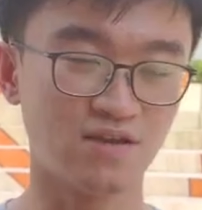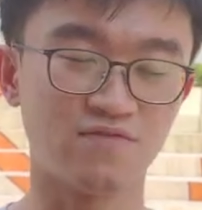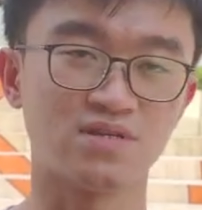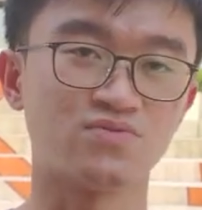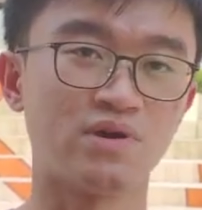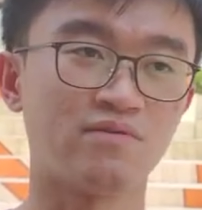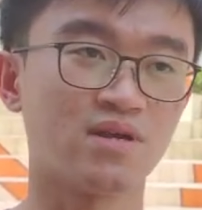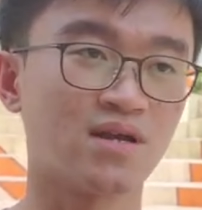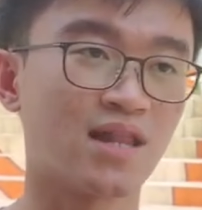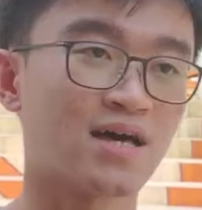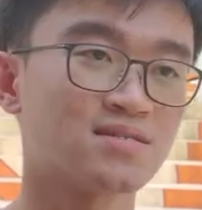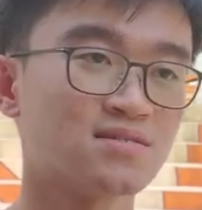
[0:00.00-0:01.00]
if it's wearing
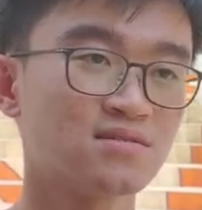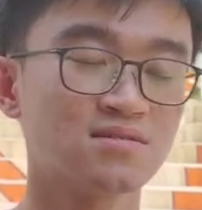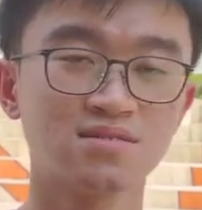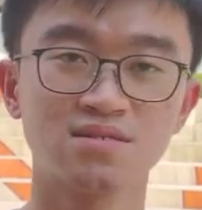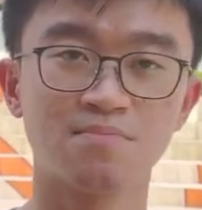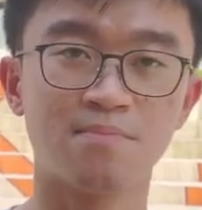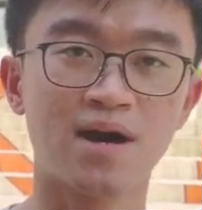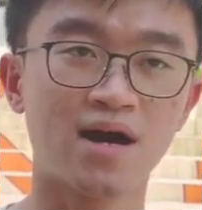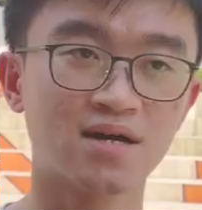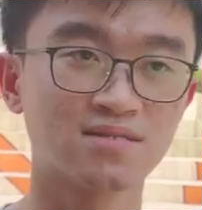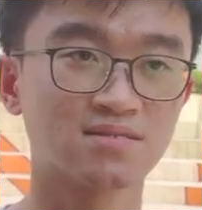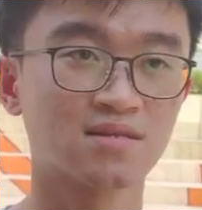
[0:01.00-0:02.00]
glasses,
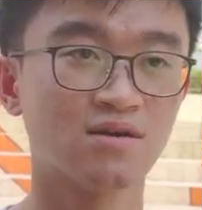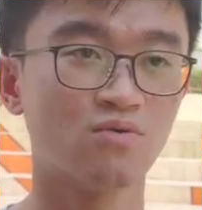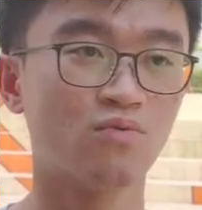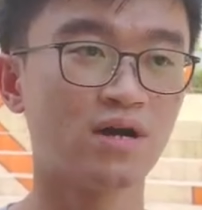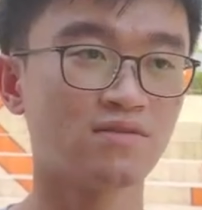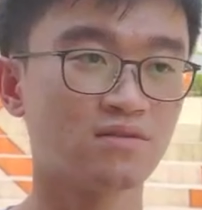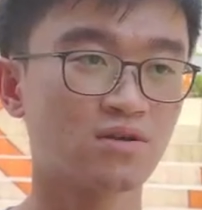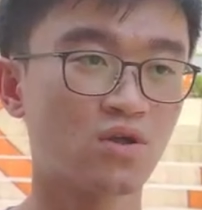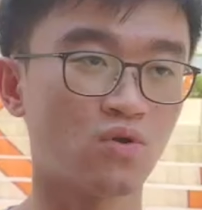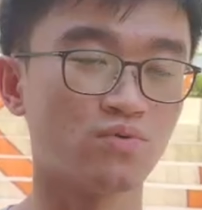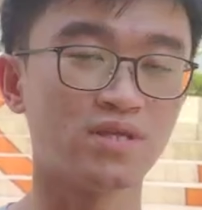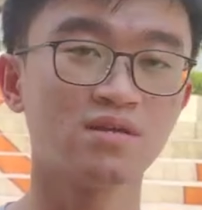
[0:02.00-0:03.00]
mask, what
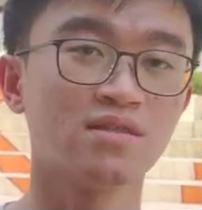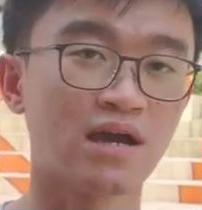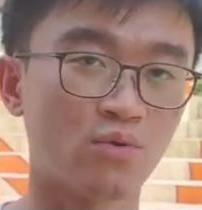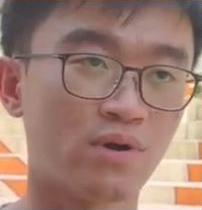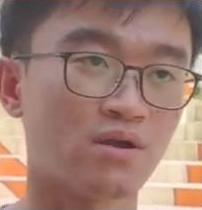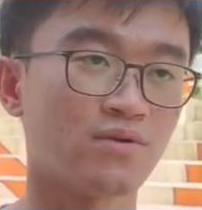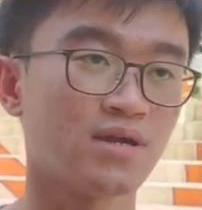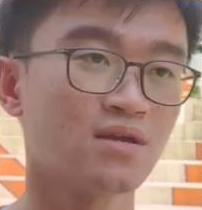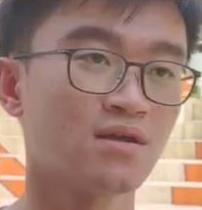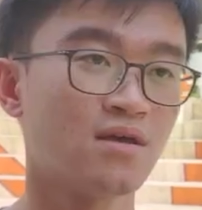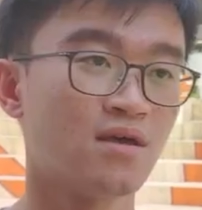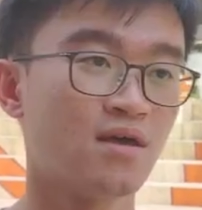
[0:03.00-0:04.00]
clothing they are
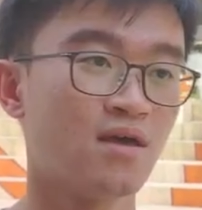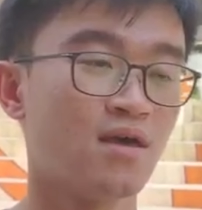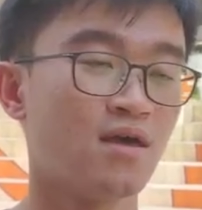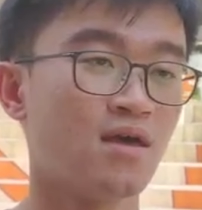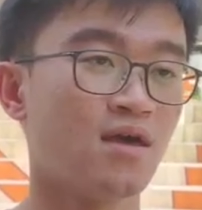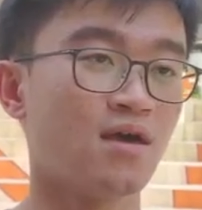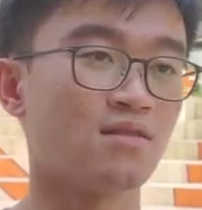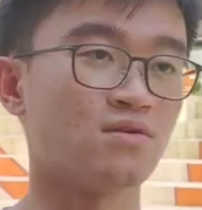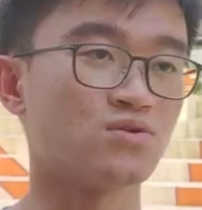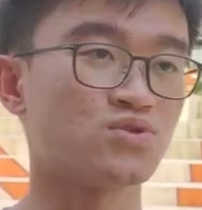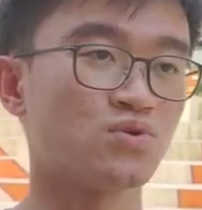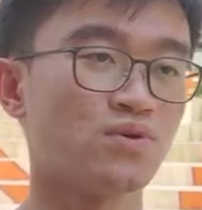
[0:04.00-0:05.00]
wearing, and
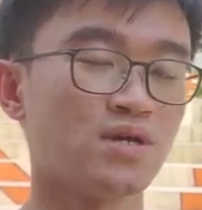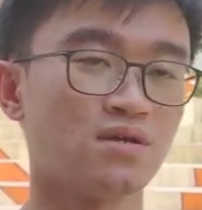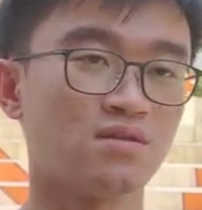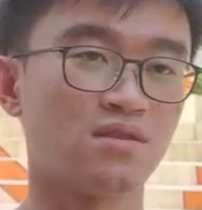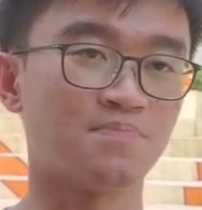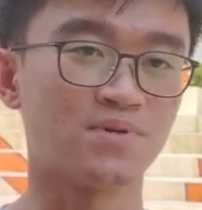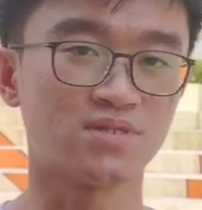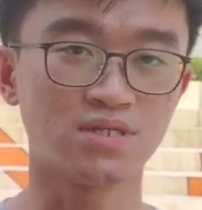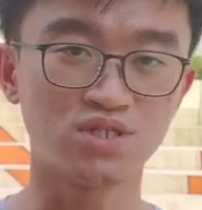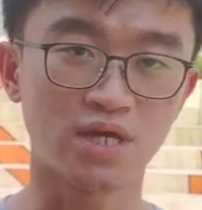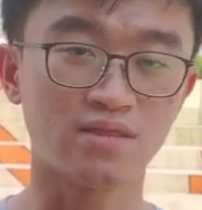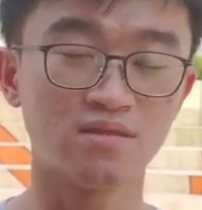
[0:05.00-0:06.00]
also the
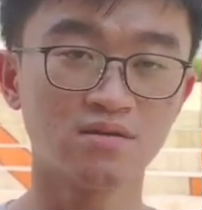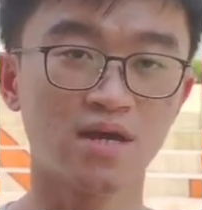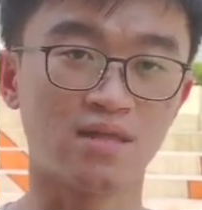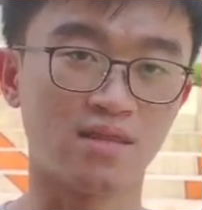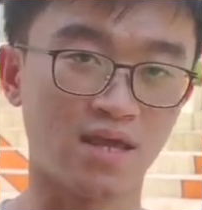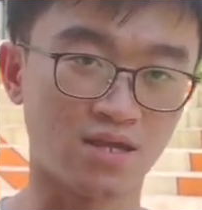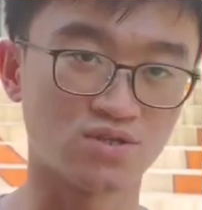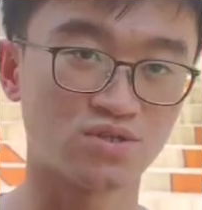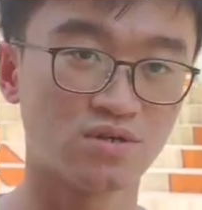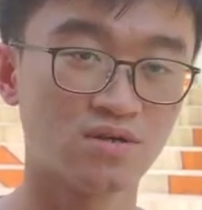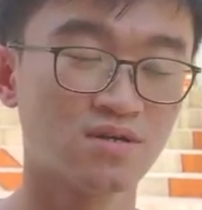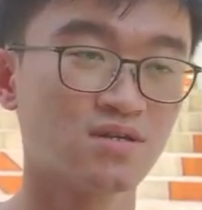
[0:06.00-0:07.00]
person's gender and age.